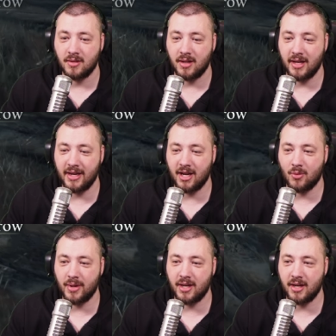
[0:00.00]
And now
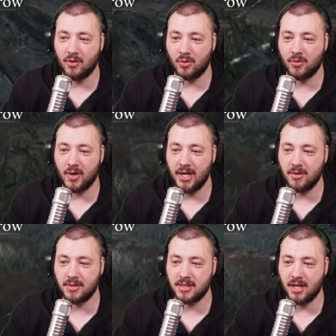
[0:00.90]
we get
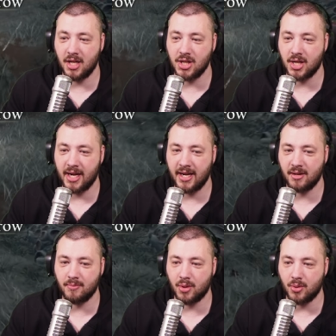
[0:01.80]
Grail's uh,
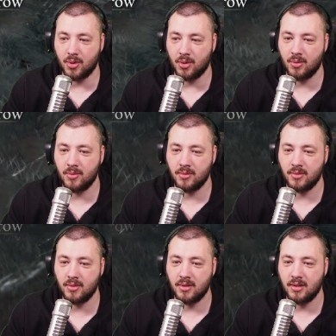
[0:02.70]
Dragonbarrow.
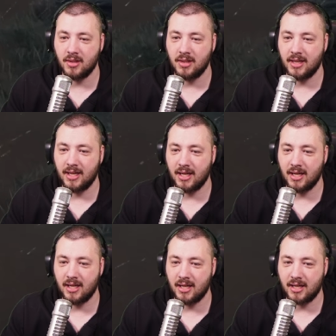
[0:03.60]

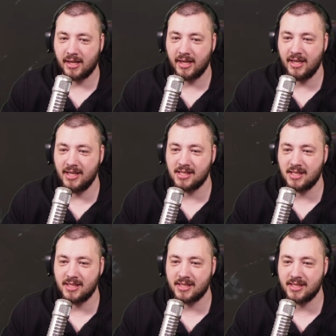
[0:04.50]
Can
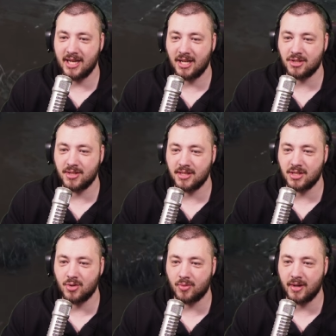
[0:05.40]
easily snatch this
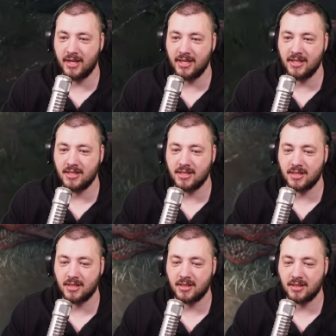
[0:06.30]

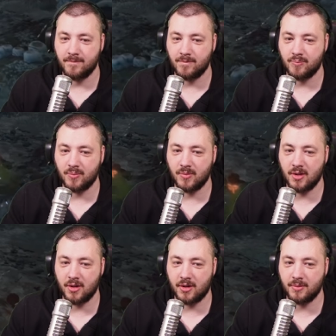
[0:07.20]
Grace. And
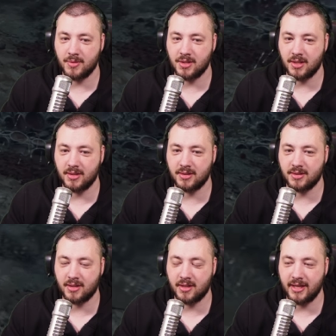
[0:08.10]
here comes uh,
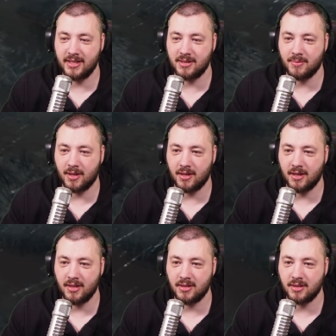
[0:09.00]
the crazy
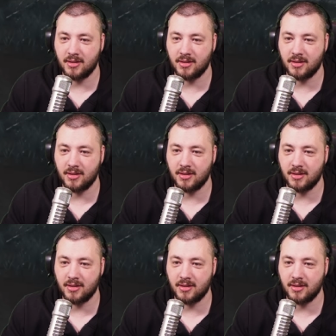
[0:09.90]
pod.